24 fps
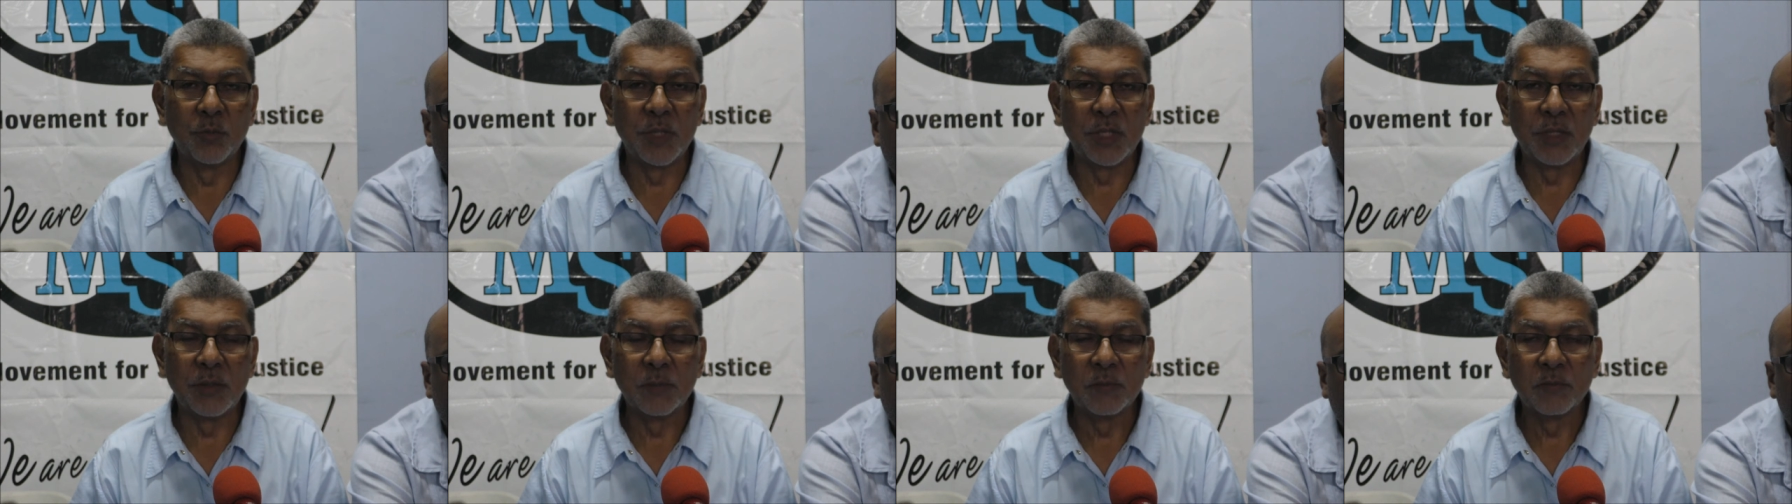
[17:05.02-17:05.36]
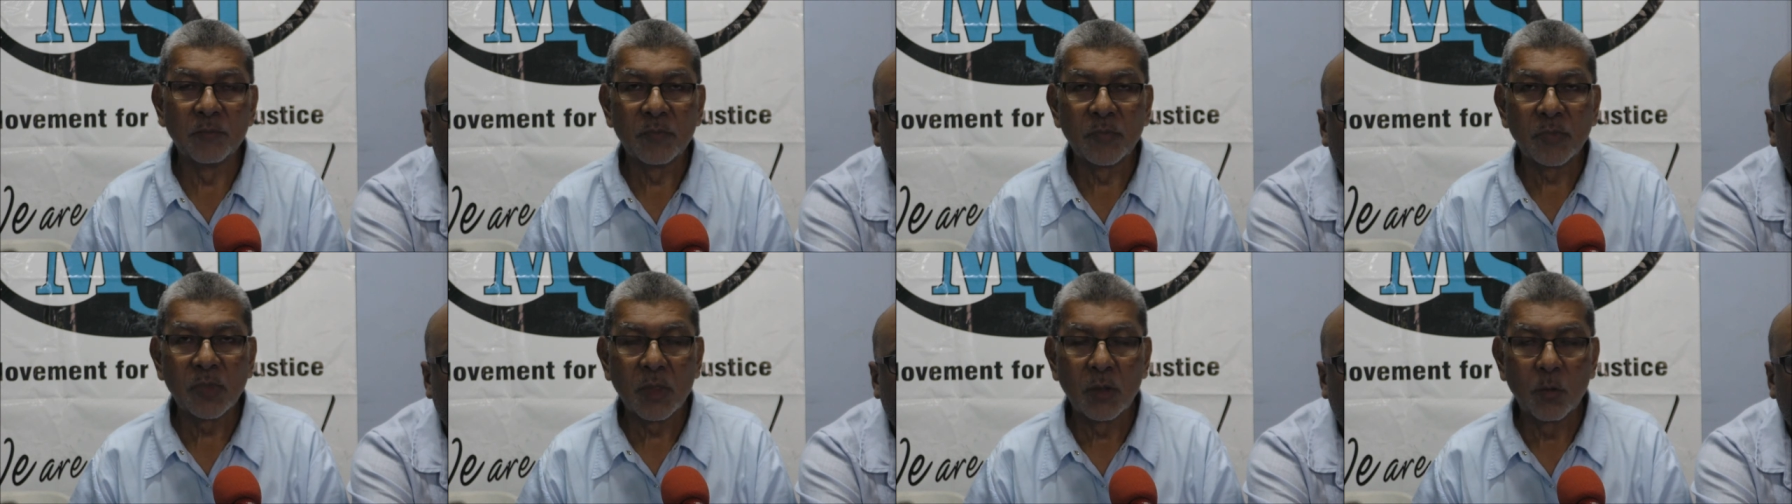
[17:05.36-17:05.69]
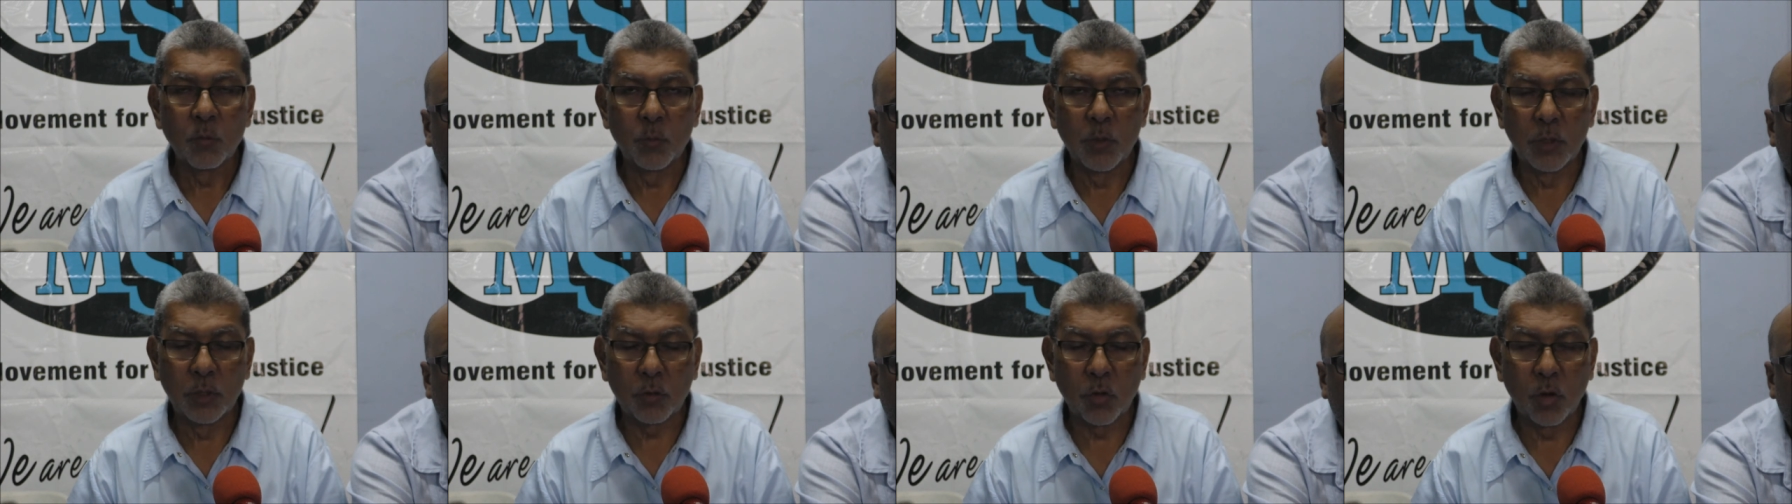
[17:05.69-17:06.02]
be.
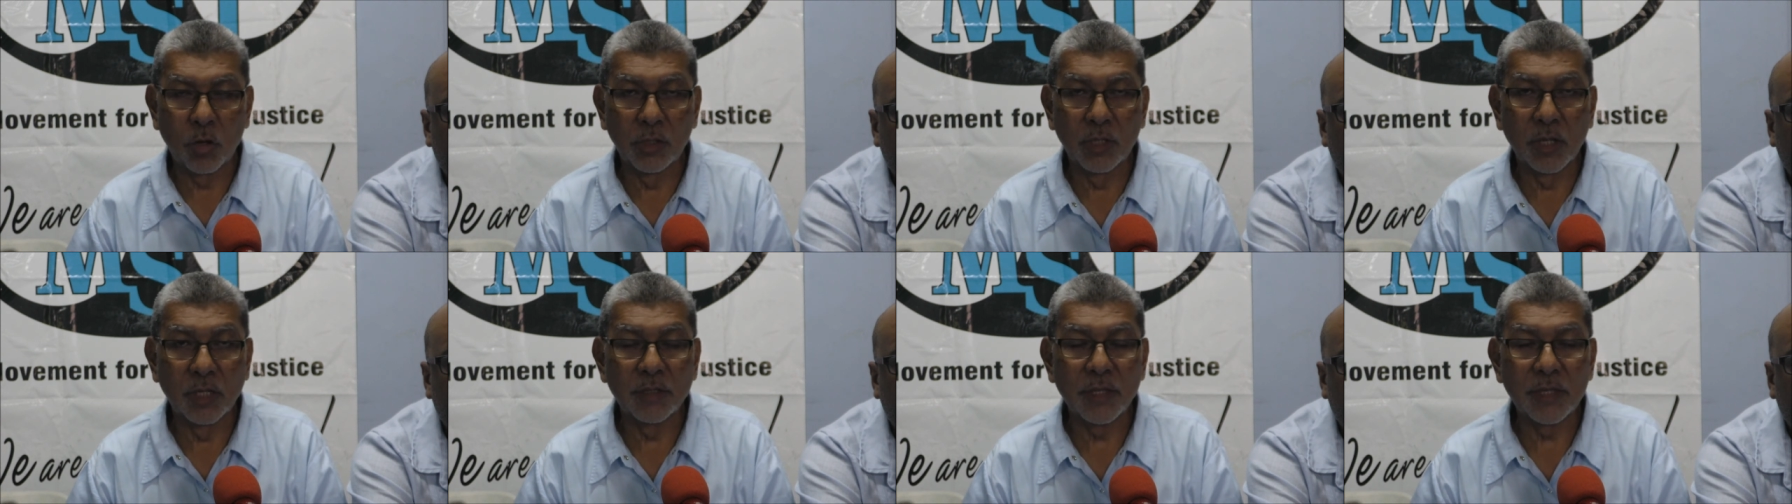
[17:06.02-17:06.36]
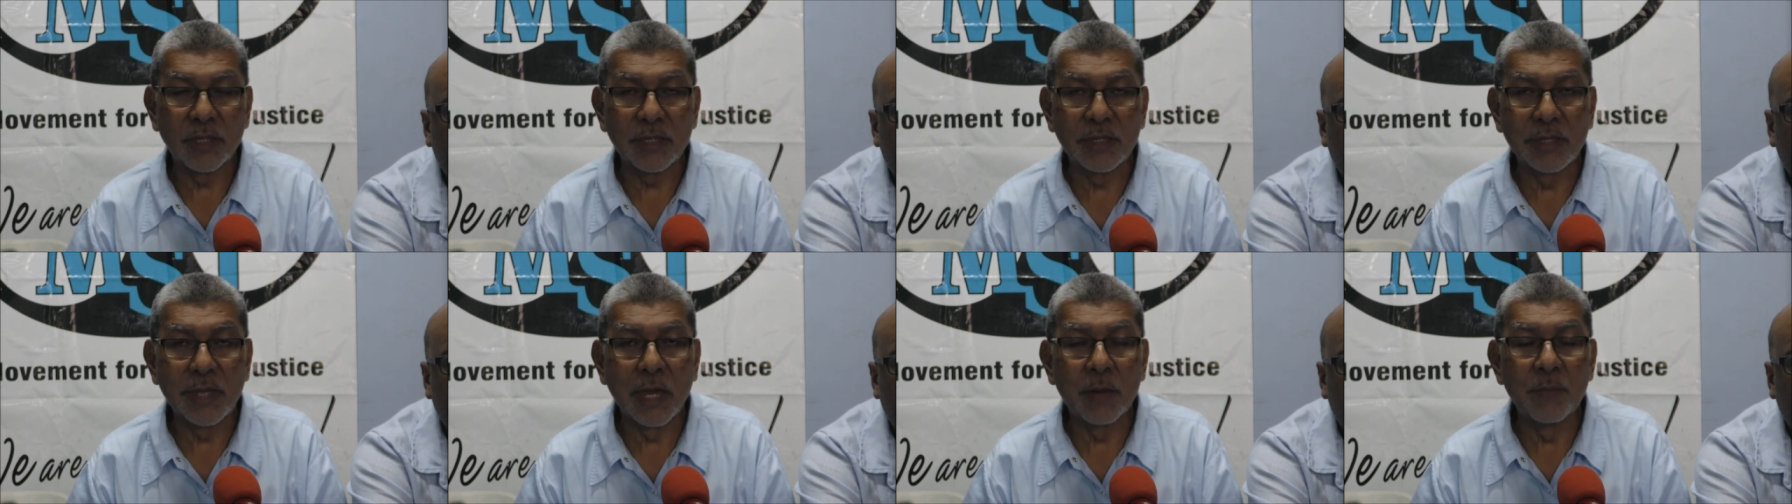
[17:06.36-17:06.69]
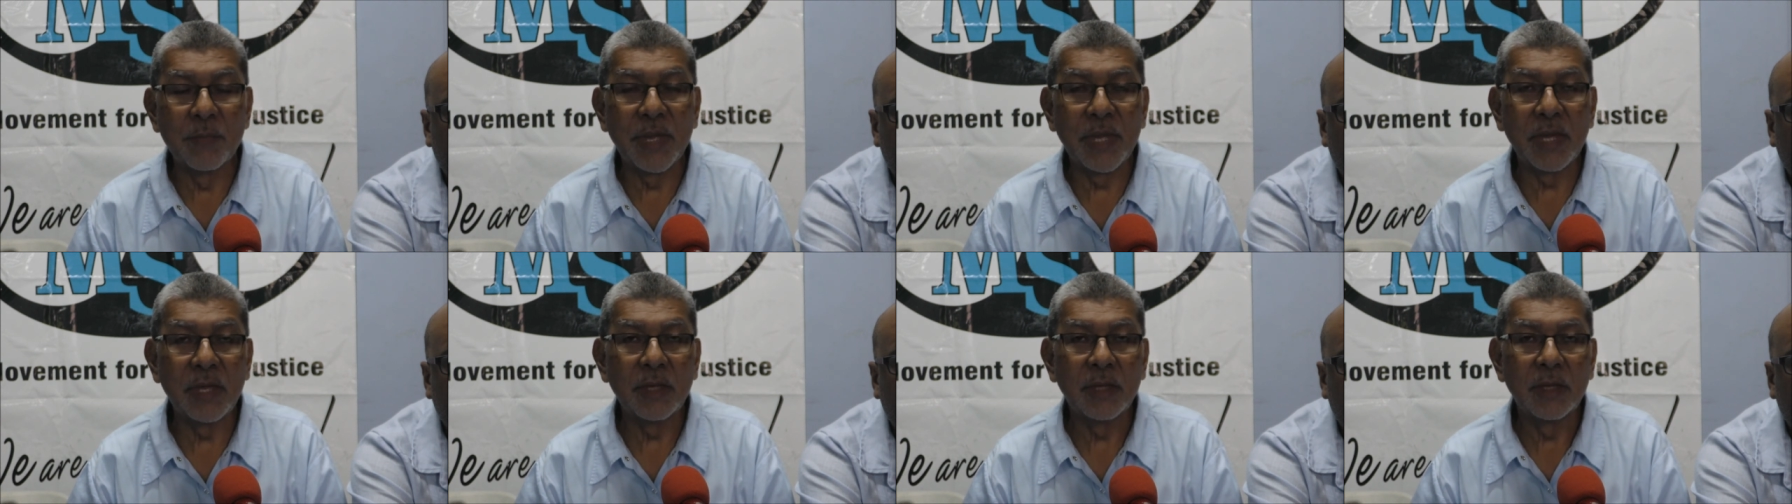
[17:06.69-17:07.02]
We're calling on the
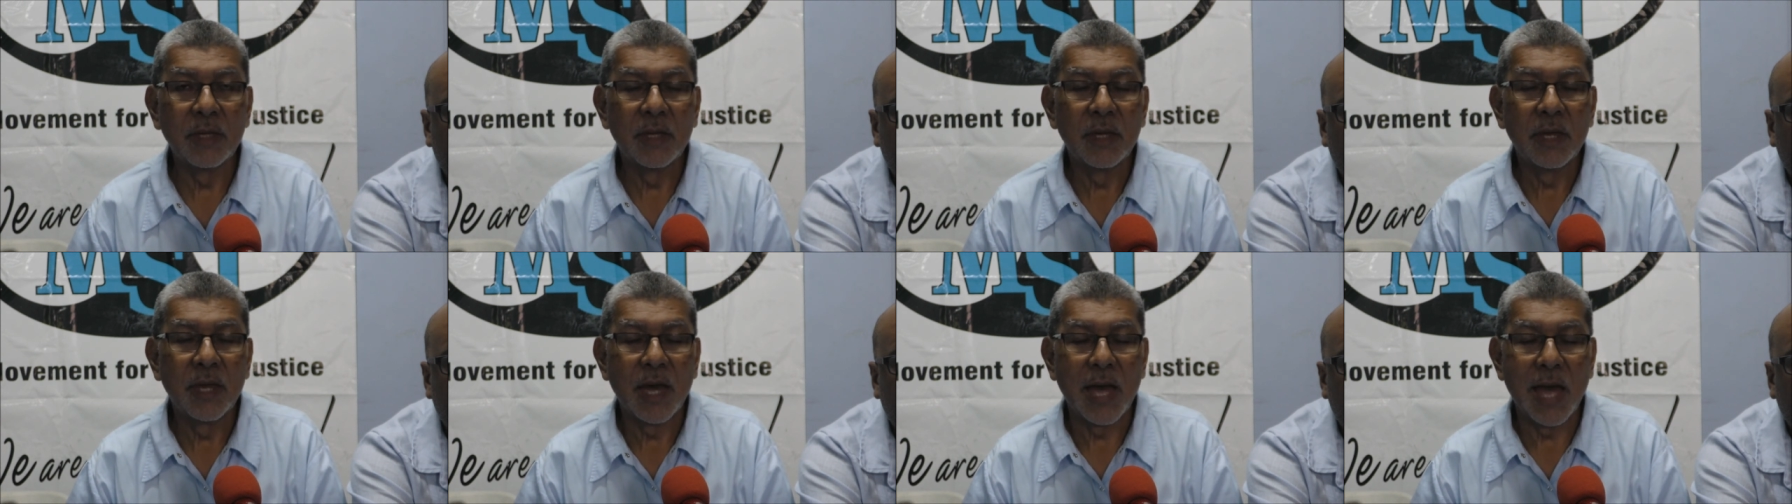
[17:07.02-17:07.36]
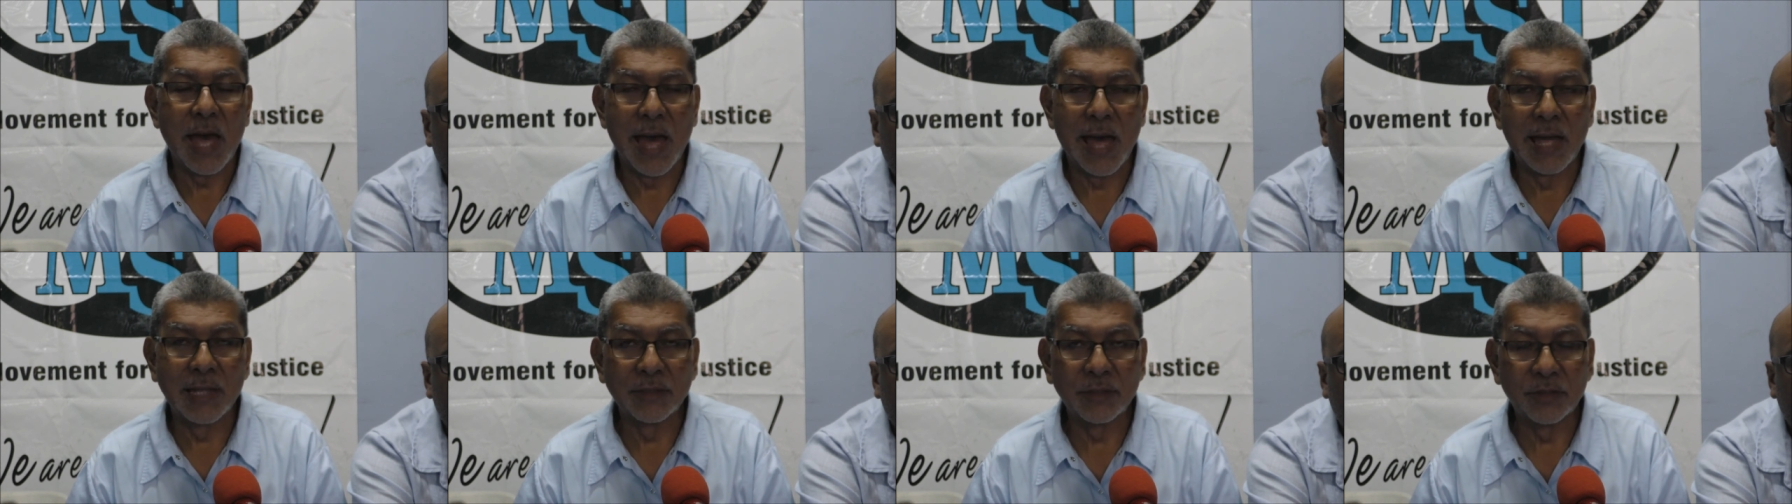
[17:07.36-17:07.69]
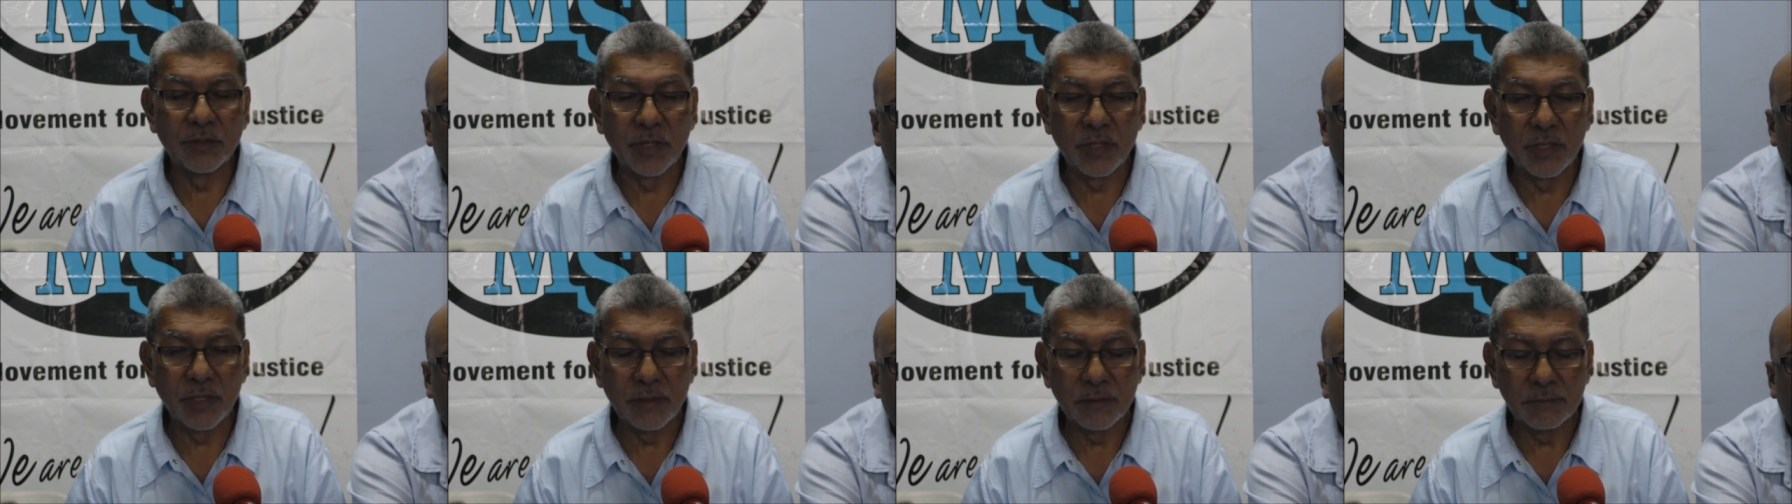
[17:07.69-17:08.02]
EMA and
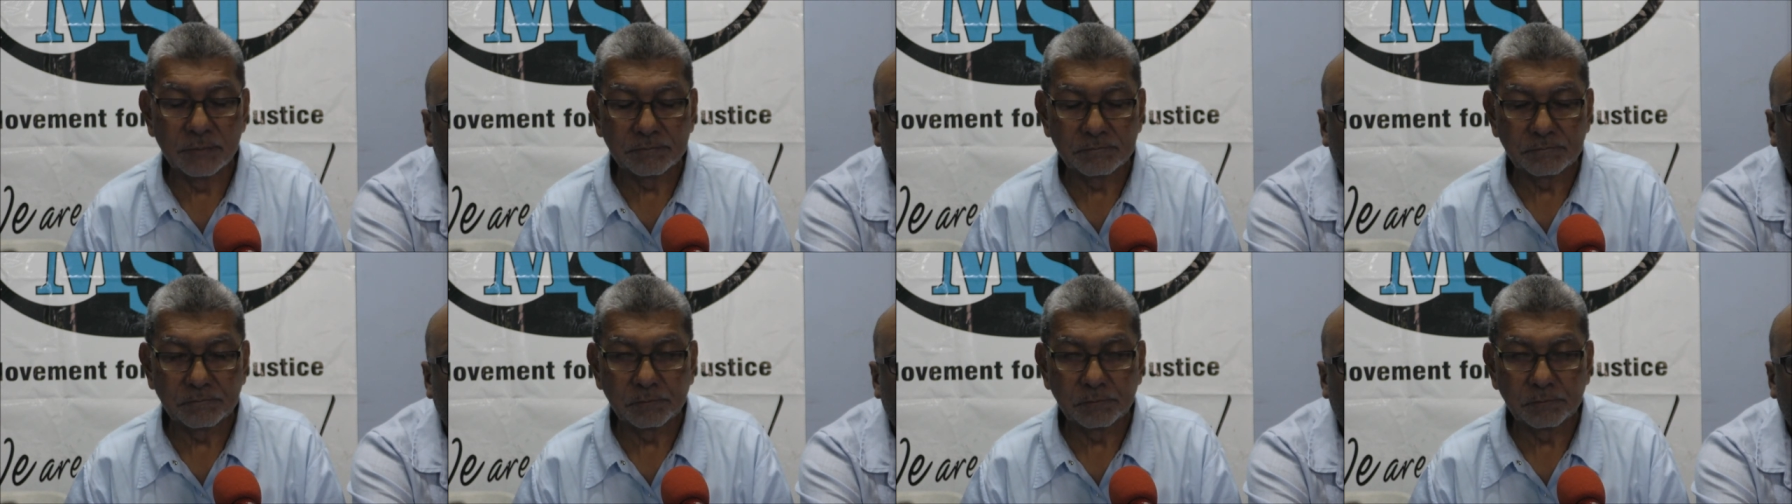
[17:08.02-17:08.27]
the